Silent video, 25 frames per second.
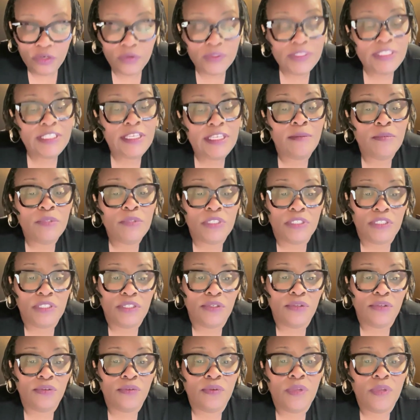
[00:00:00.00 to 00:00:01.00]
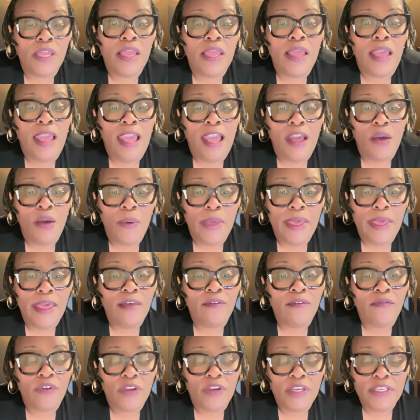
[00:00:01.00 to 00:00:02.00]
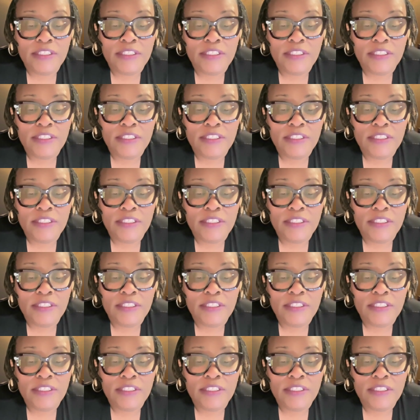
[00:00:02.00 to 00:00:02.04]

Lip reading: subject to. However,